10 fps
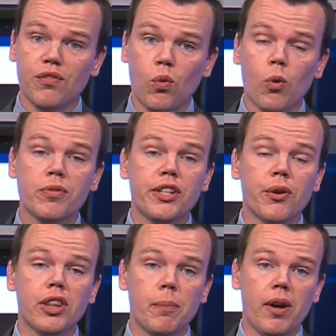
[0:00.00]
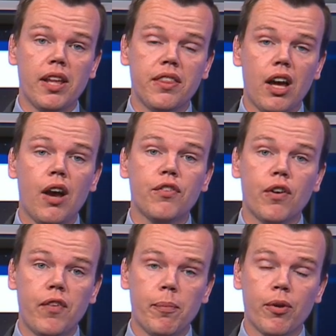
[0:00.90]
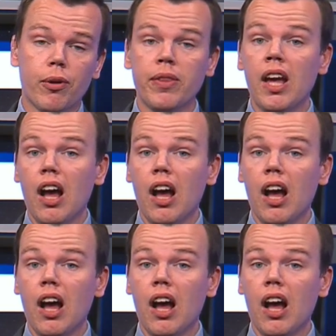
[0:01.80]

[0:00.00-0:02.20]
to form during the month of November.